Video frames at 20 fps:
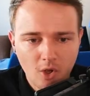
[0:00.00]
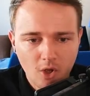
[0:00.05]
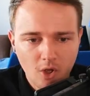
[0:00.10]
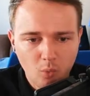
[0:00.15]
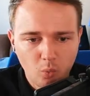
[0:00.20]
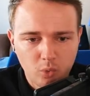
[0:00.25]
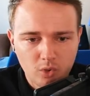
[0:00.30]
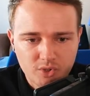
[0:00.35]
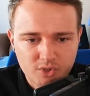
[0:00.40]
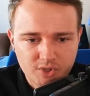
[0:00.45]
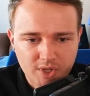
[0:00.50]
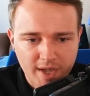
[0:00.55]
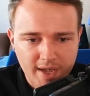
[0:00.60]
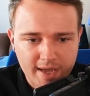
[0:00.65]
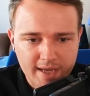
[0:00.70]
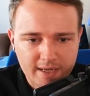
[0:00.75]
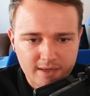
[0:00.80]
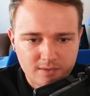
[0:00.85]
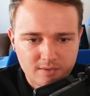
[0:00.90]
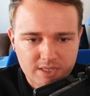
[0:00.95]
We'll
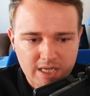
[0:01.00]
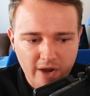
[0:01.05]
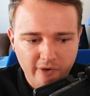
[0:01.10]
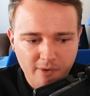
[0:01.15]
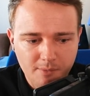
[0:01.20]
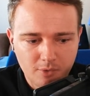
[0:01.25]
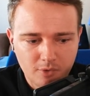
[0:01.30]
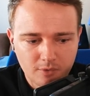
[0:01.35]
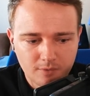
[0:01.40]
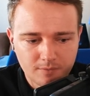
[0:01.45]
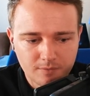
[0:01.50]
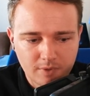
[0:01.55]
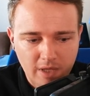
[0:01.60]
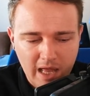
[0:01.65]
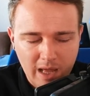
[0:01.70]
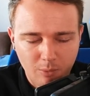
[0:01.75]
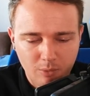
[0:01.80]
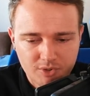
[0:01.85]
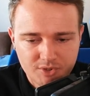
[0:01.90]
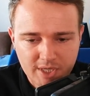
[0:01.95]
say terrible,
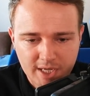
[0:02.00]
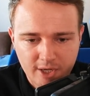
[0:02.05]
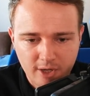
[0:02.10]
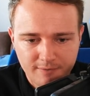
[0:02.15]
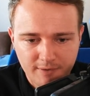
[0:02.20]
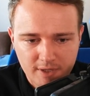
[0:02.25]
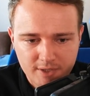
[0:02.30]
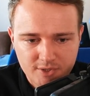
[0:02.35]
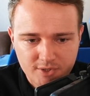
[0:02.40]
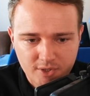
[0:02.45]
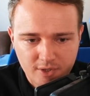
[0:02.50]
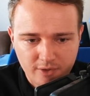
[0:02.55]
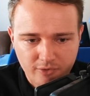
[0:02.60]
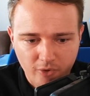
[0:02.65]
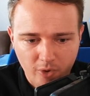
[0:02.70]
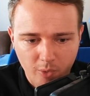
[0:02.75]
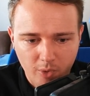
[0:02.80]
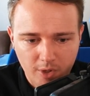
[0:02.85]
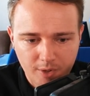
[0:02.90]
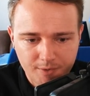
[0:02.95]
and we'll take off Hudson and
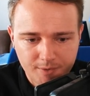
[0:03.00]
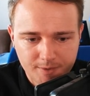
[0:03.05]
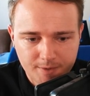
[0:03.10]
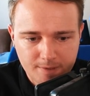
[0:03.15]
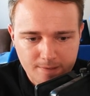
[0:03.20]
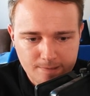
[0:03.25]
throw on